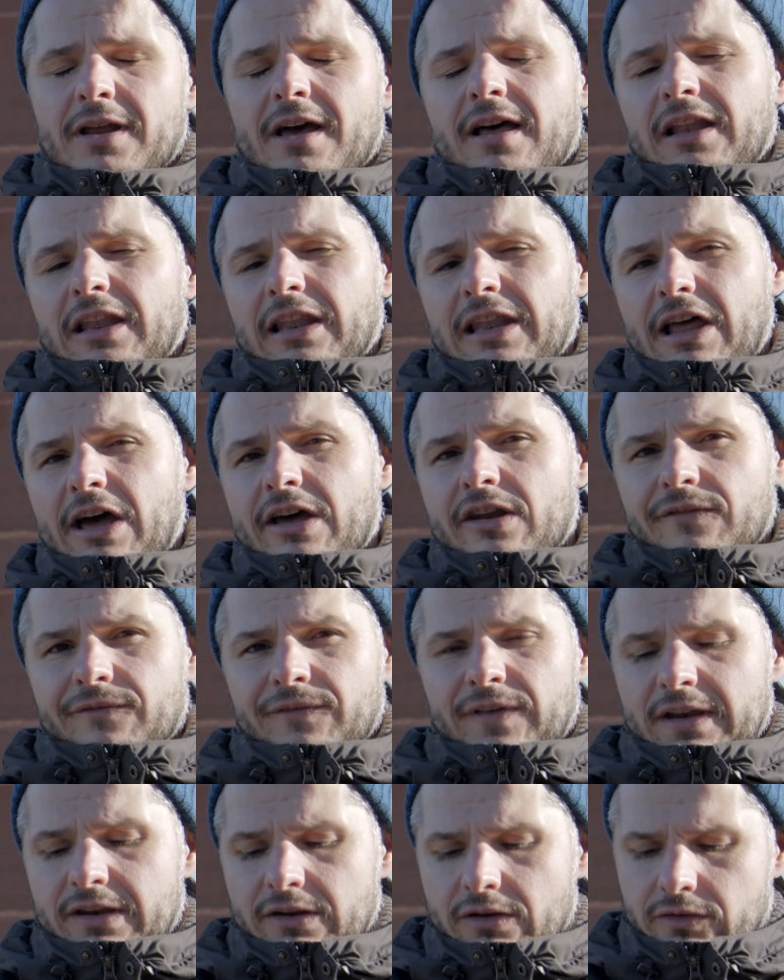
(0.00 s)
a lot of
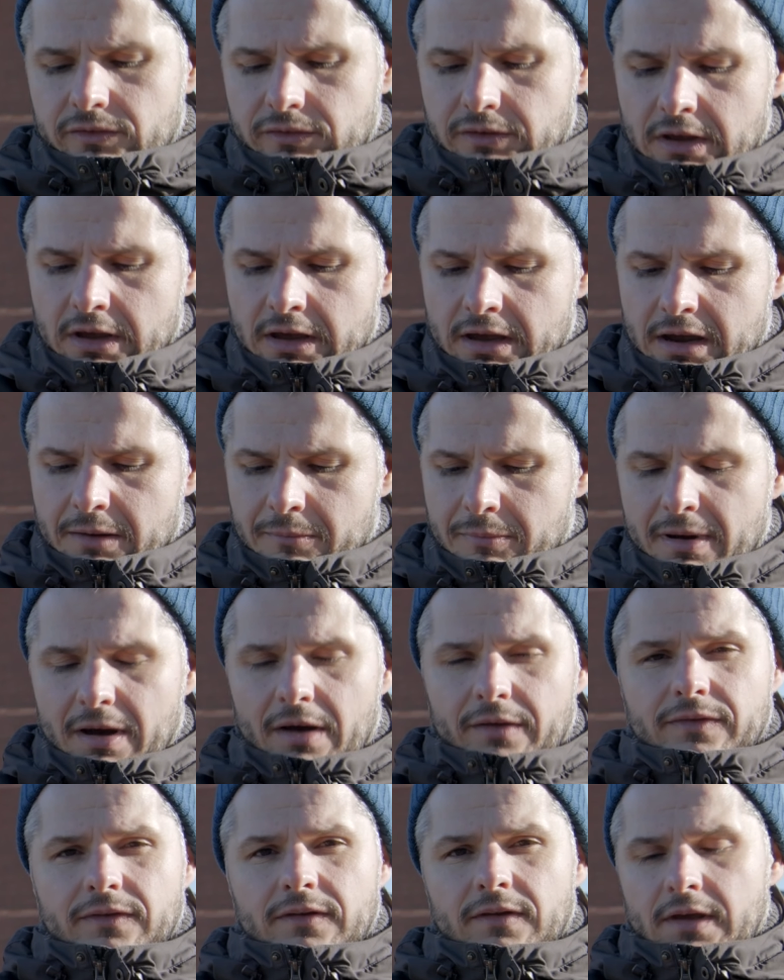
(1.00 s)
videos
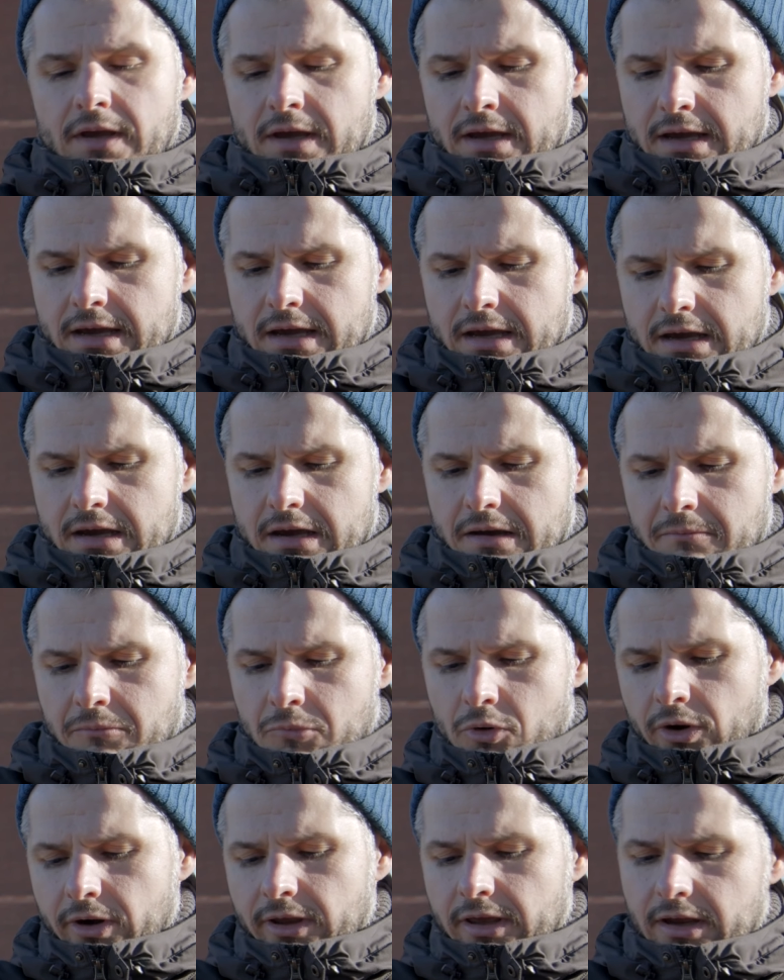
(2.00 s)
about
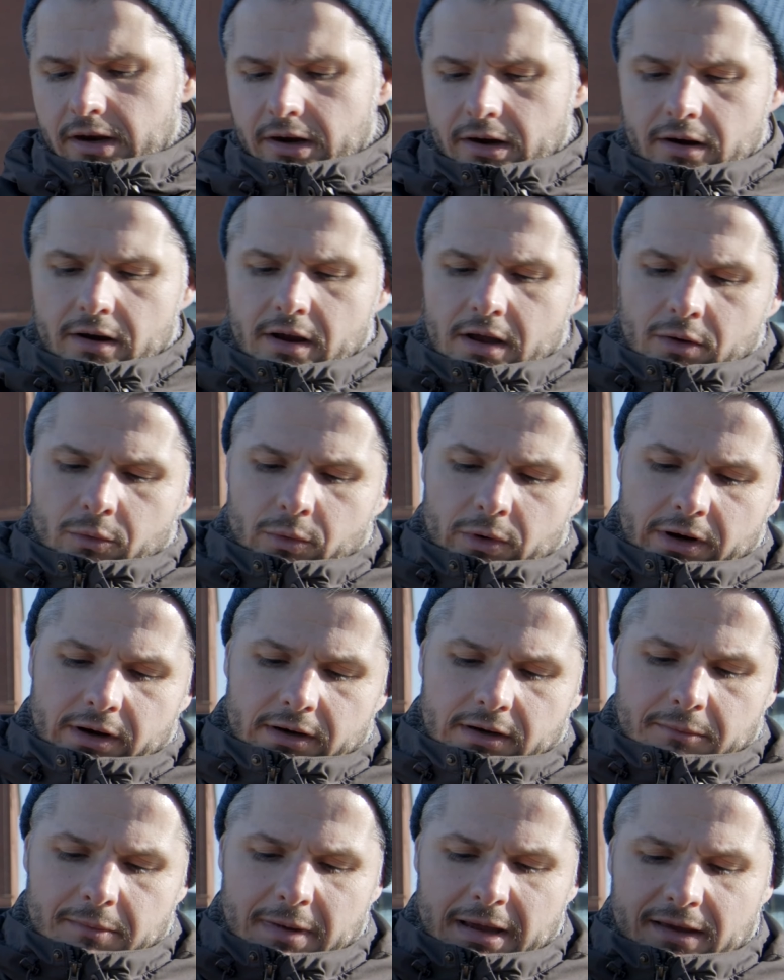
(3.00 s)
more gear. We're
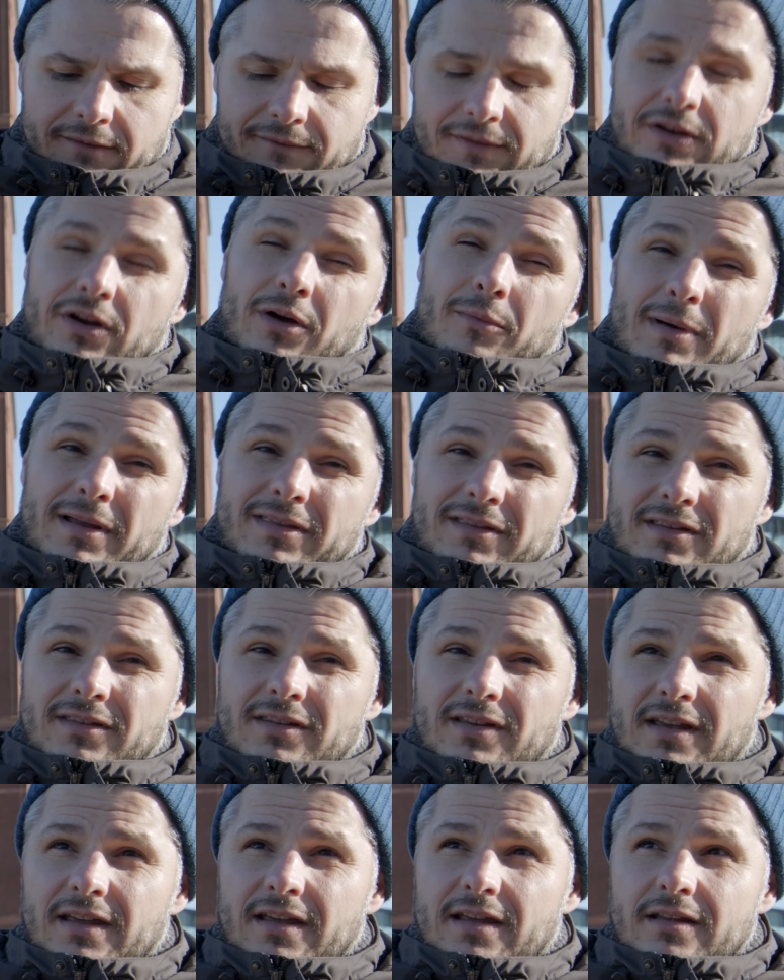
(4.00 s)
going to make a video about the
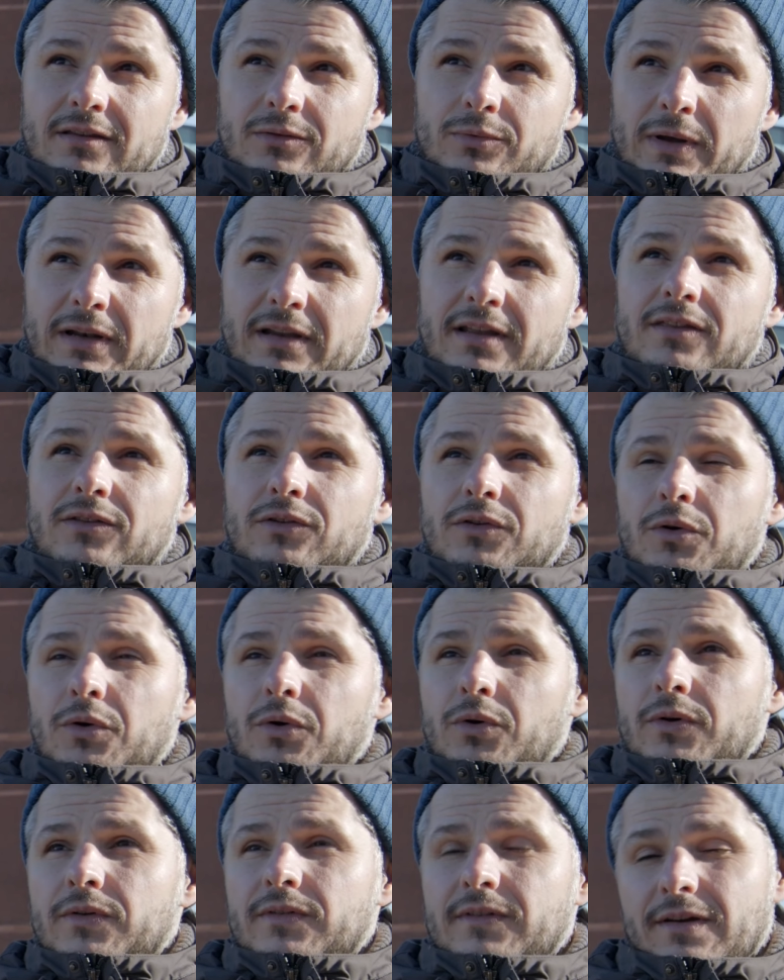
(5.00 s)

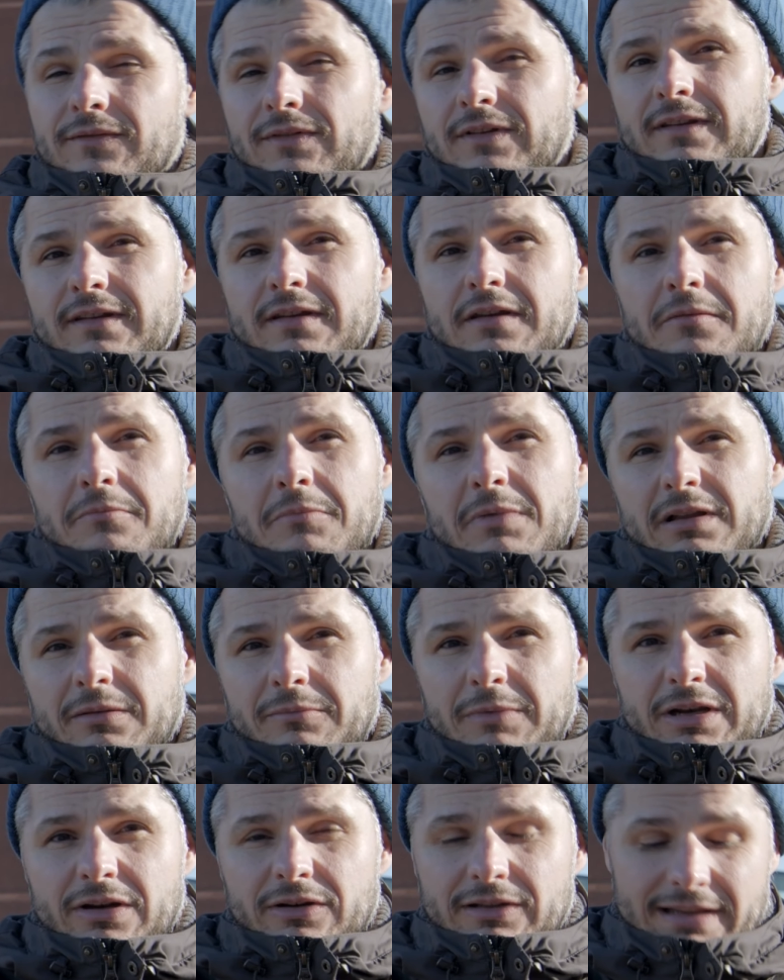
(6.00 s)

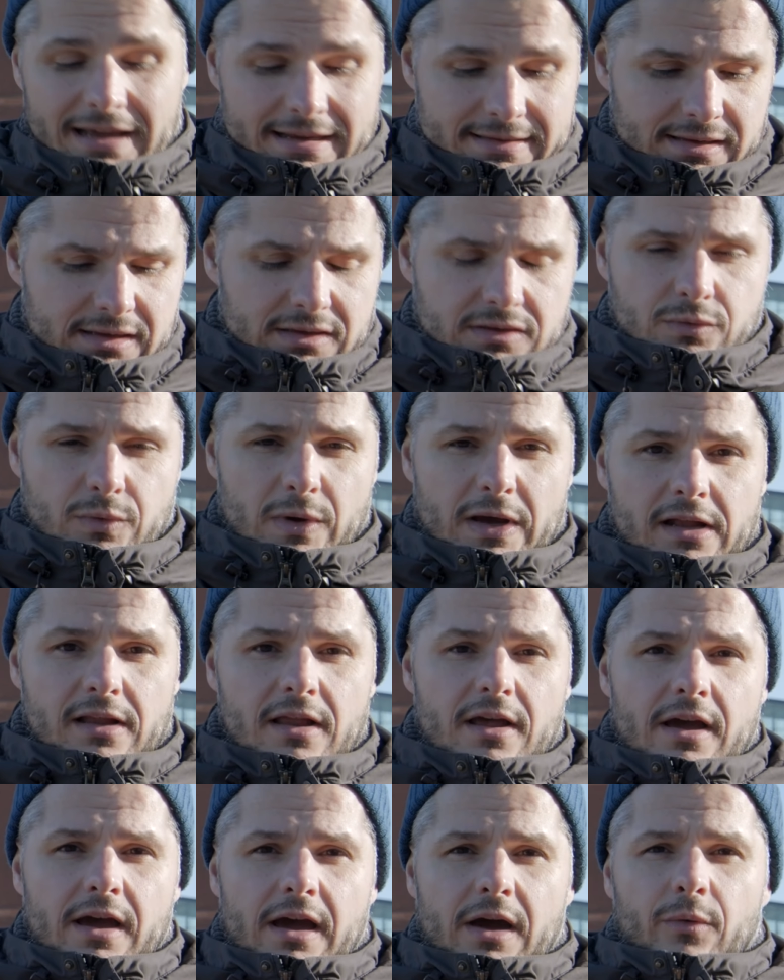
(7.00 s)
20-70mm lens as well,
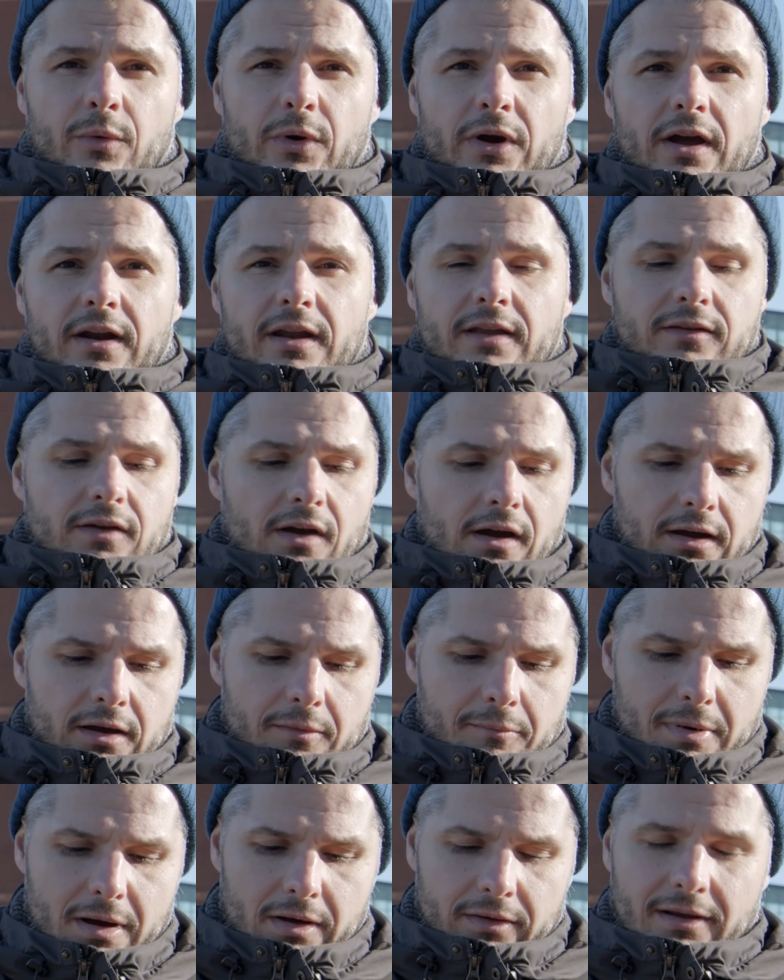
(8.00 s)
and we're going to talk
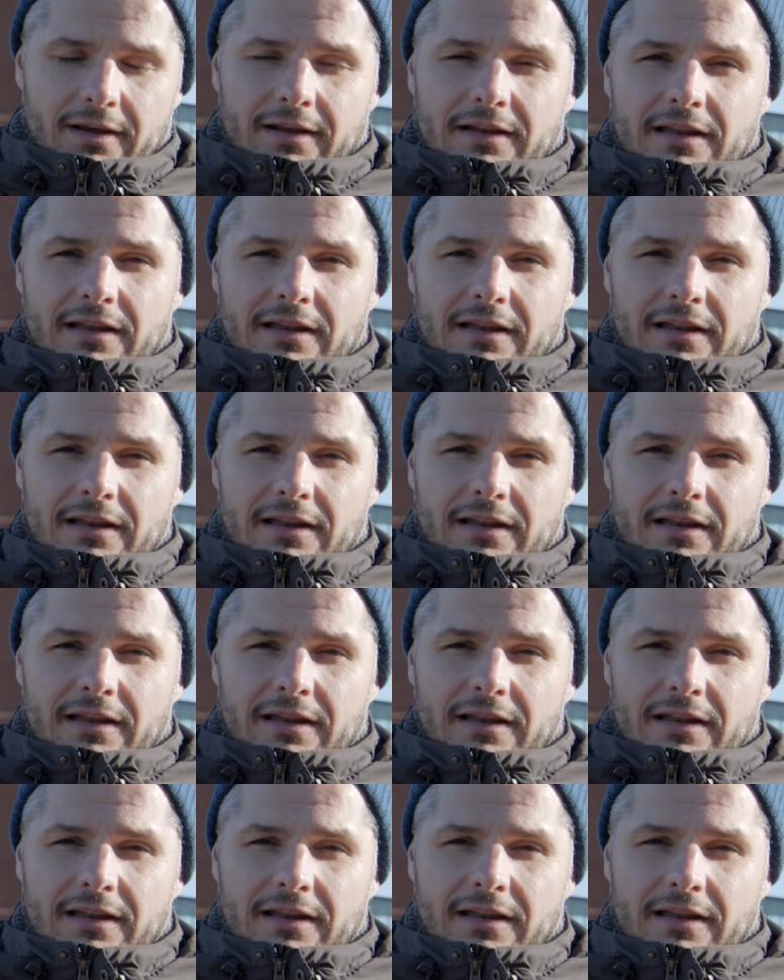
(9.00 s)
about a